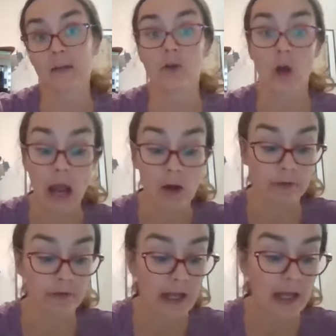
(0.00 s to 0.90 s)
in your
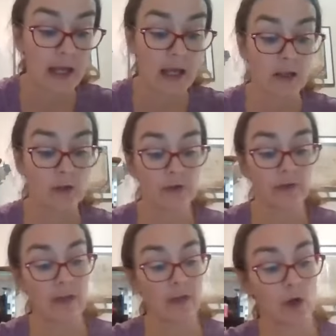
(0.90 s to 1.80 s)
house, and you
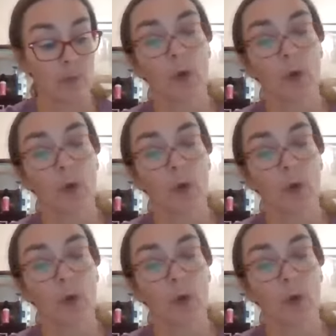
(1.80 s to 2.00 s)
say that are